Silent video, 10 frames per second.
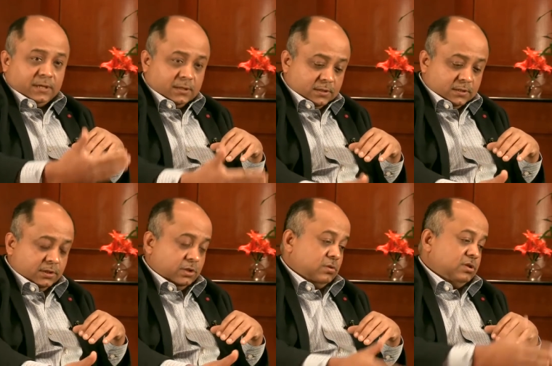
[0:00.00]
uh,
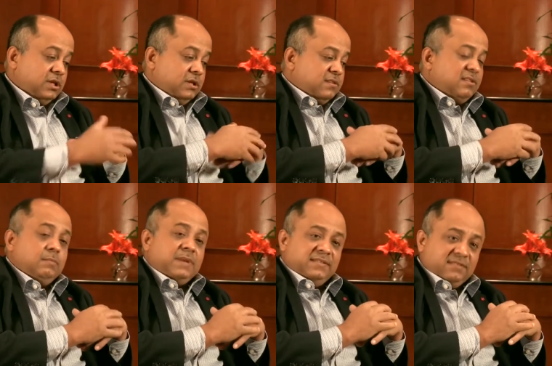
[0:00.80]
you know, the
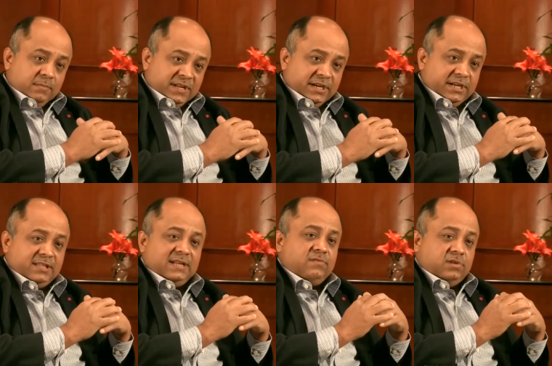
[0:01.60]
scene by scene
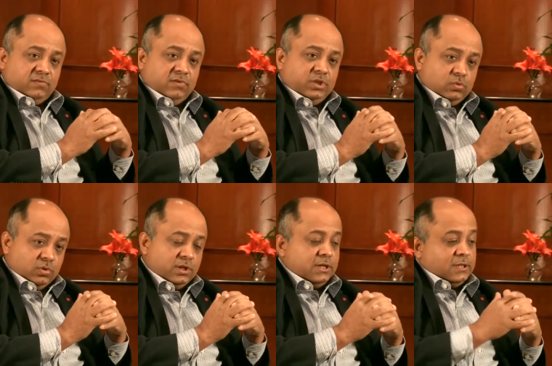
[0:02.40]
metadata, that work we do.